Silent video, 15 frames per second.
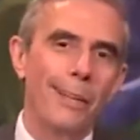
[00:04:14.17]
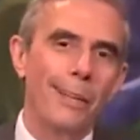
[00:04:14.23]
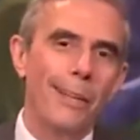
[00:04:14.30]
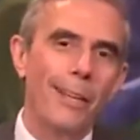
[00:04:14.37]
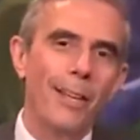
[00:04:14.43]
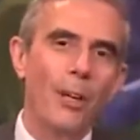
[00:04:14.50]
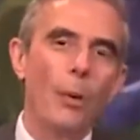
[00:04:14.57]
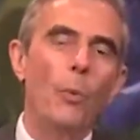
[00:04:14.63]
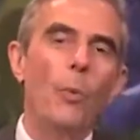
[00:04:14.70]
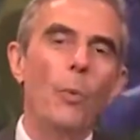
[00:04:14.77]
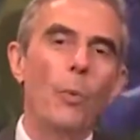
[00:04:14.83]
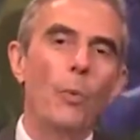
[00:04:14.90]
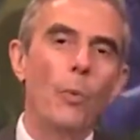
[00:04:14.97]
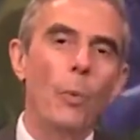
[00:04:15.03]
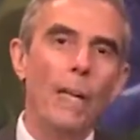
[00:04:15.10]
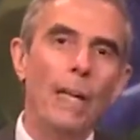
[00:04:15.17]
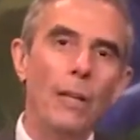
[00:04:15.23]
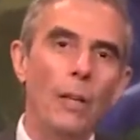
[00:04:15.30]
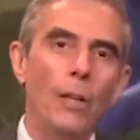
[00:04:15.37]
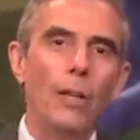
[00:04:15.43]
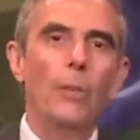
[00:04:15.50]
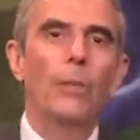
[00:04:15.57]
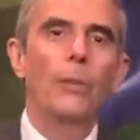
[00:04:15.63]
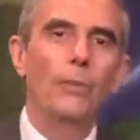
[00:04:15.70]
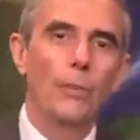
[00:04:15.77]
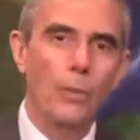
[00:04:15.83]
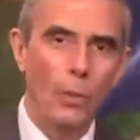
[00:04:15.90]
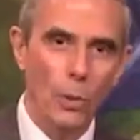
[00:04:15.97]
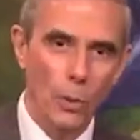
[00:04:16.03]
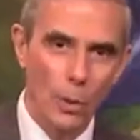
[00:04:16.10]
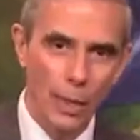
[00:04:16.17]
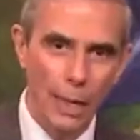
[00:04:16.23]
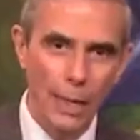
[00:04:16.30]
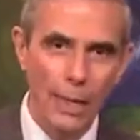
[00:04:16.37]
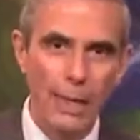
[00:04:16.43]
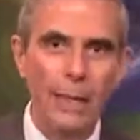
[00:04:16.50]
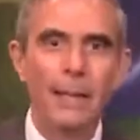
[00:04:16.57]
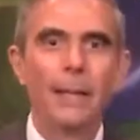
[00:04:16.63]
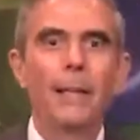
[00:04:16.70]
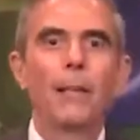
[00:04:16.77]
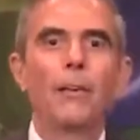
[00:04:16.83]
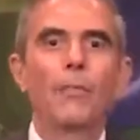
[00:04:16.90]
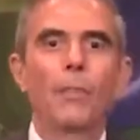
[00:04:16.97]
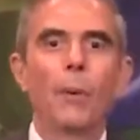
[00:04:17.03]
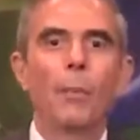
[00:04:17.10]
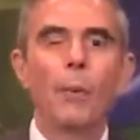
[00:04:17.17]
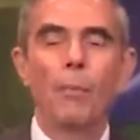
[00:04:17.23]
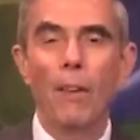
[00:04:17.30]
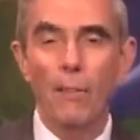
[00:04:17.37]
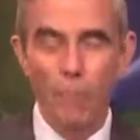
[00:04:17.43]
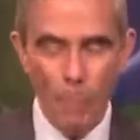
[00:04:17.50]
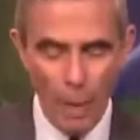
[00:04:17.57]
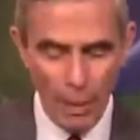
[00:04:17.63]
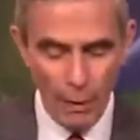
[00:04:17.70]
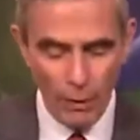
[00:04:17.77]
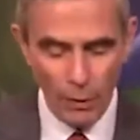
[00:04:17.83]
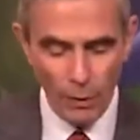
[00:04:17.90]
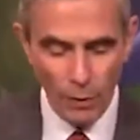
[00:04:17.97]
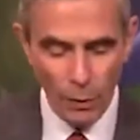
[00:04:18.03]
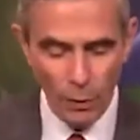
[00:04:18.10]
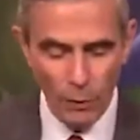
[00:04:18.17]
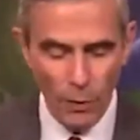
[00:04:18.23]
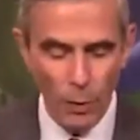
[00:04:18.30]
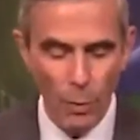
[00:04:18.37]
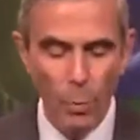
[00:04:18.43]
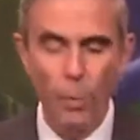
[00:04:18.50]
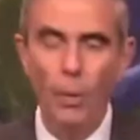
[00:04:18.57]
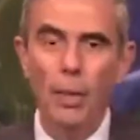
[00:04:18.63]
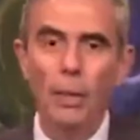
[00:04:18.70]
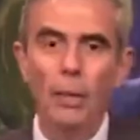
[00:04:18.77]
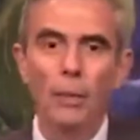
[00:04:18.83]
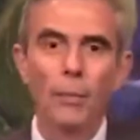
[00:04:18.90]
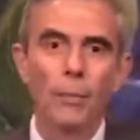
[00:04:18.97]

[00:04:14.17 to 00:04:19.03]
you know, we look at this story from a met metaphysical viewpoint,